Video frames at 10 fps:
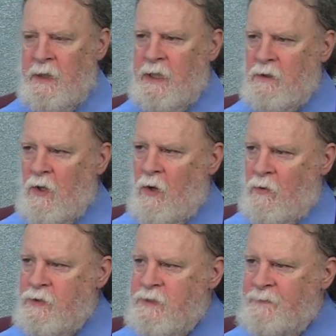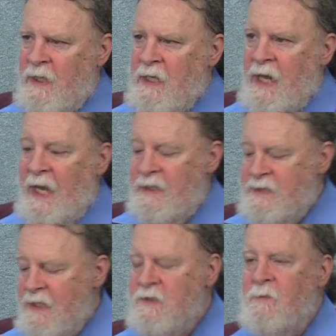in loans, and
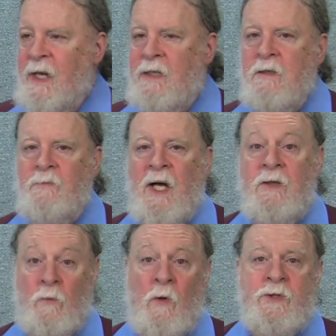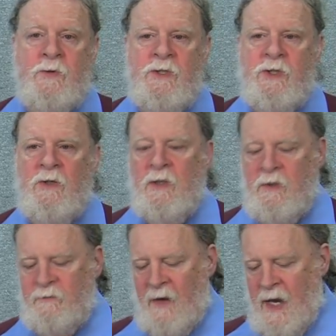it's estimated by the Wall Street Journal,
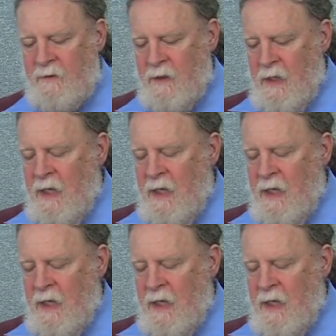in fact,